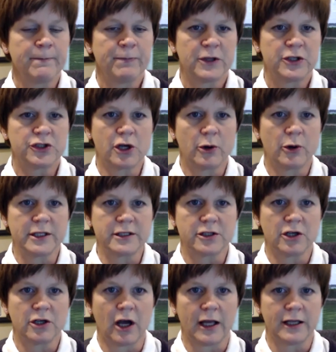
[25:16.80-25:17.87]
So it's
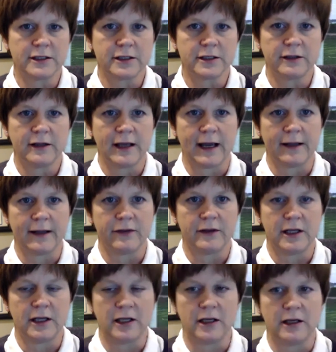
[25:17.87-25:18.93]
not that
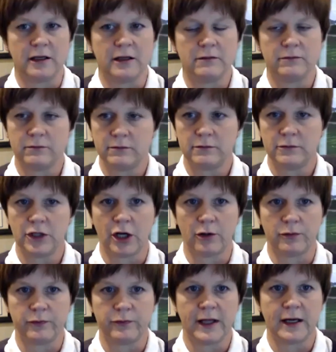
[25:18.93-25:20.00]

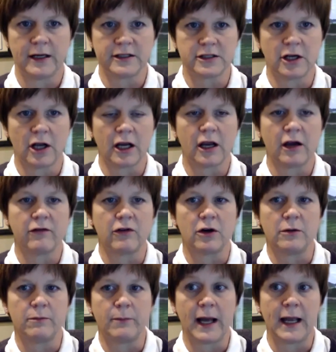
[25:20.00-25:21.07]
that it's not
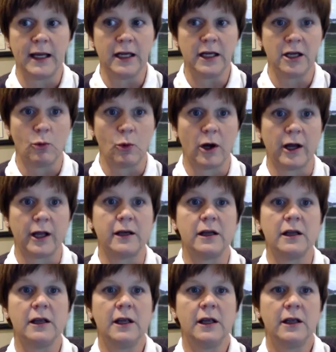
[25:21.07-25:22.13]
covered by anyone.